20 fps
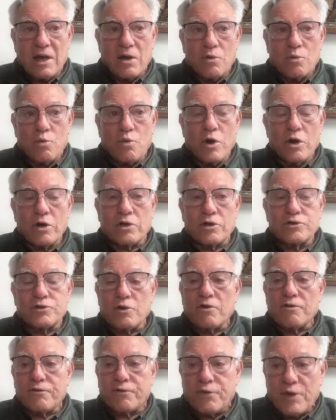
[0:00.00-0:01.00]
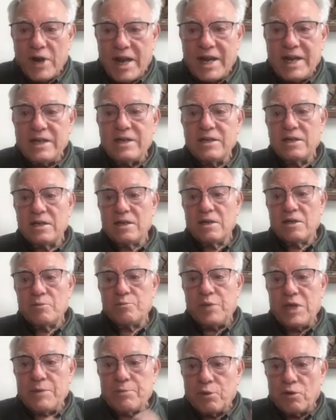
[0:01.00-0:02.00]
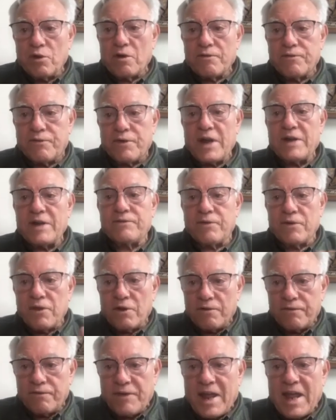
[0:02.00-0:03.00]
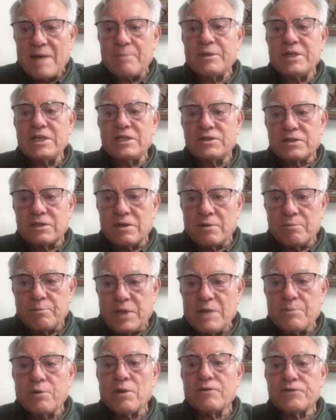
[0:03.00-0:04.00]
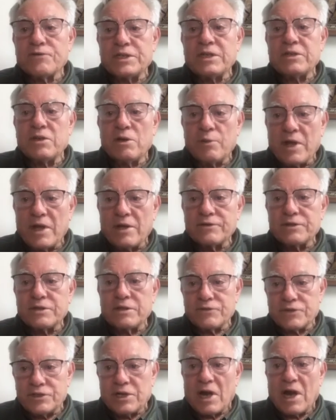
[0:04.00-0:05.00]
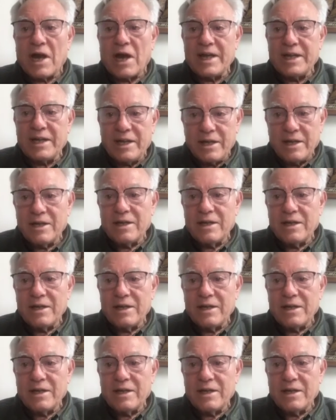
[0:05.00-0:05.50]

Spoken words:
Workers are afraid. People are afraid for their families. People have seen their relatives die